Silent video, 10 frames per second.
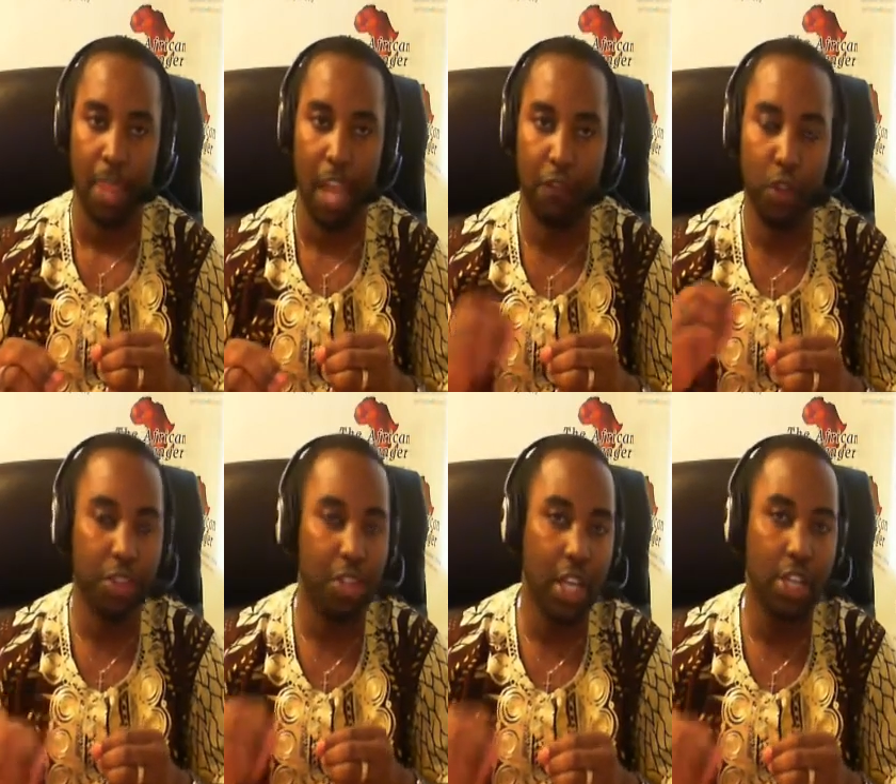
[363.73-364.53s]
If you
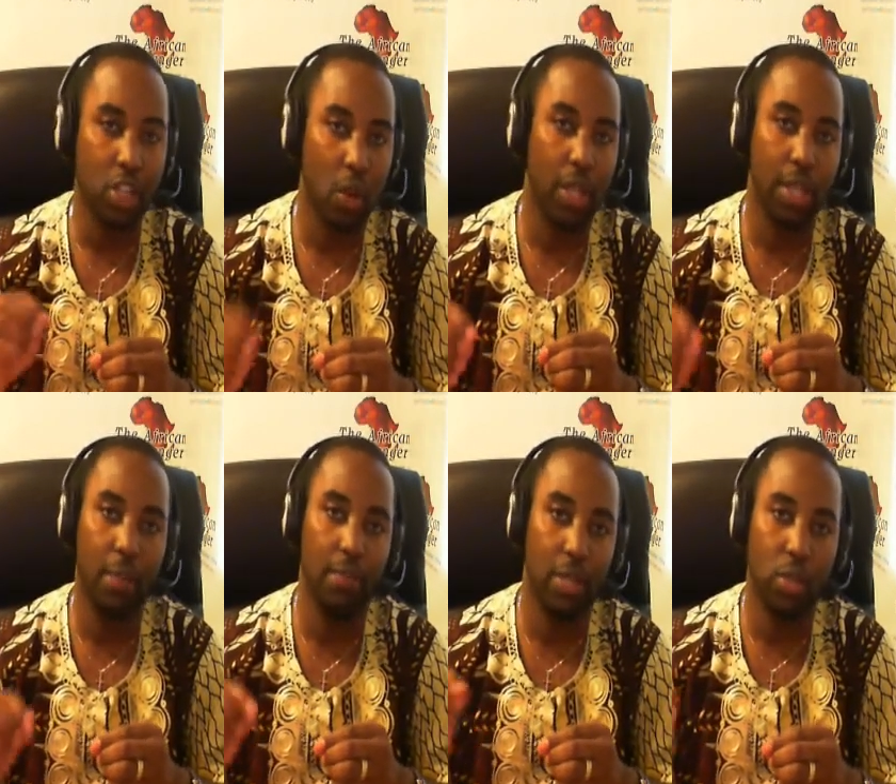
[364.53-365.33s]
think showing
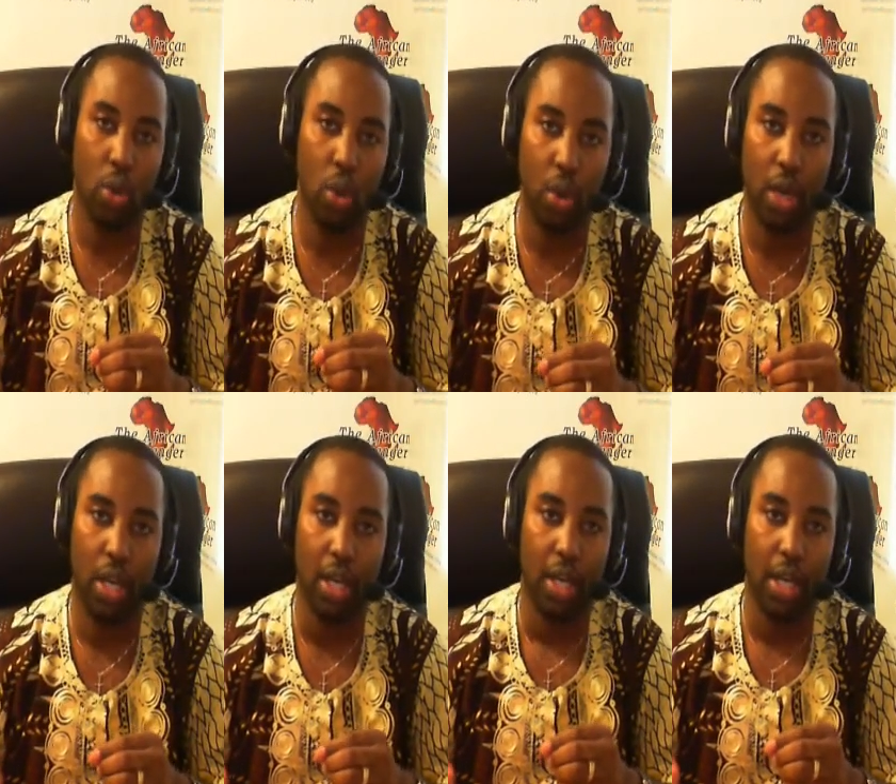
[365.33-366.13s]
them the
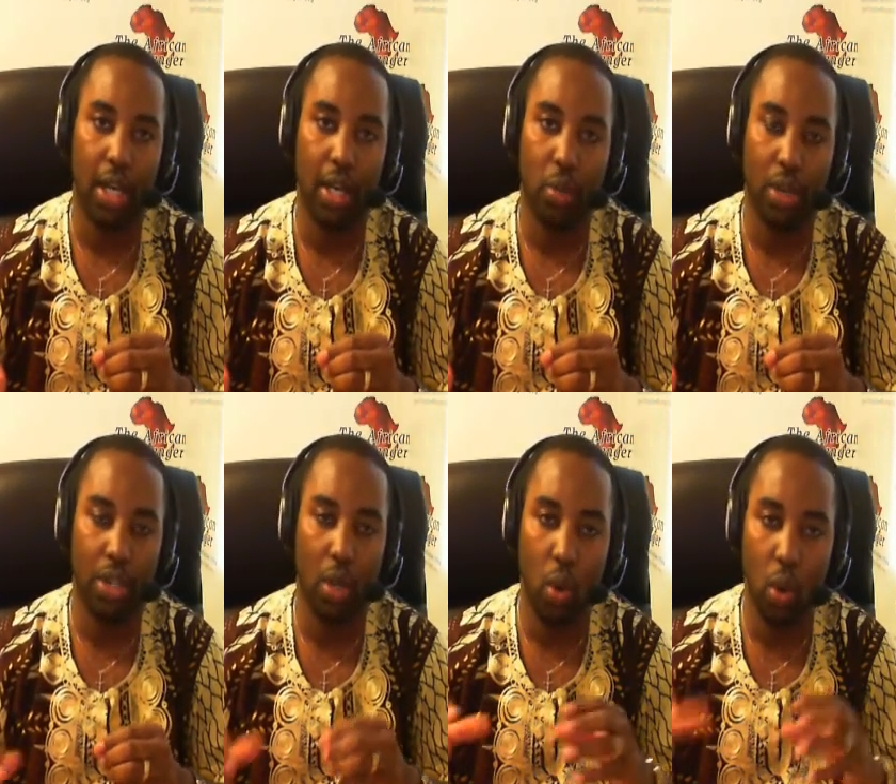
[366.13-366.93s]
door with
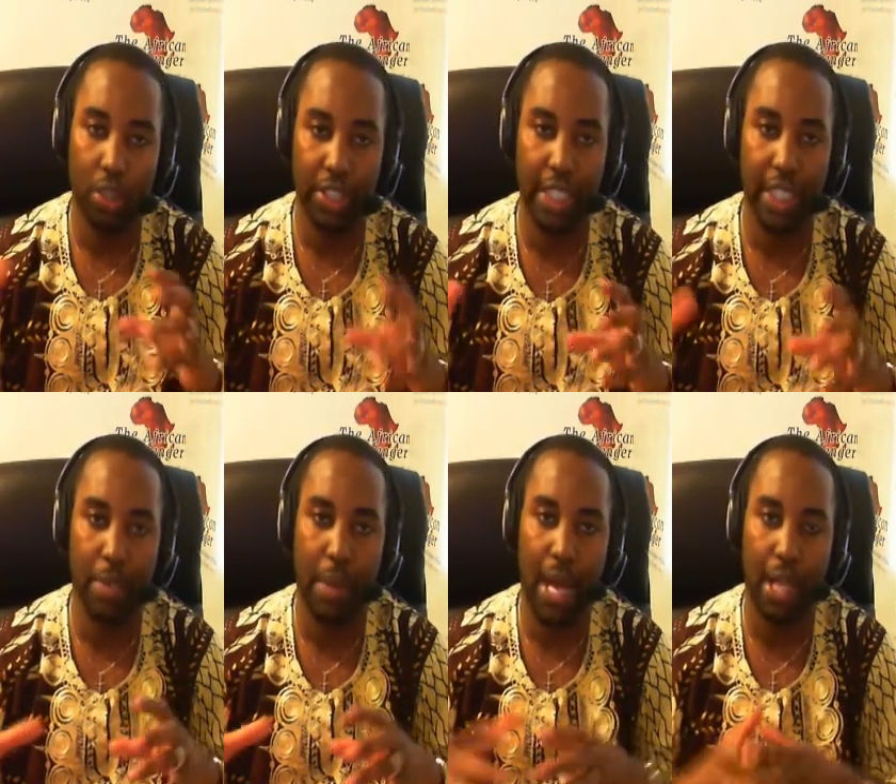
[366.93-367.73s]
the whole thing
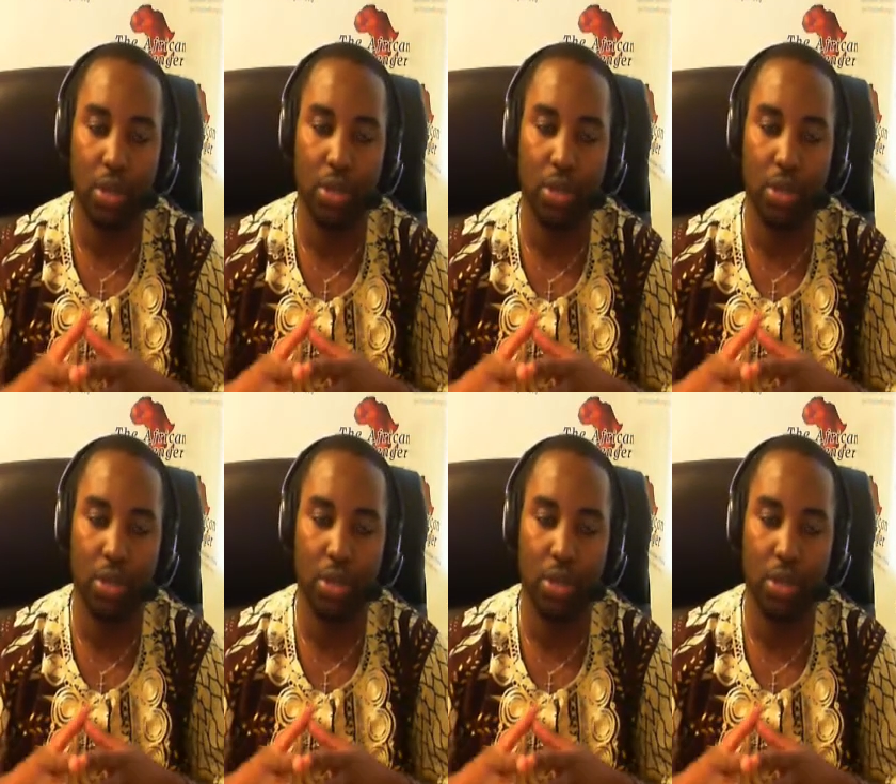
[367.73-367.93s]
about,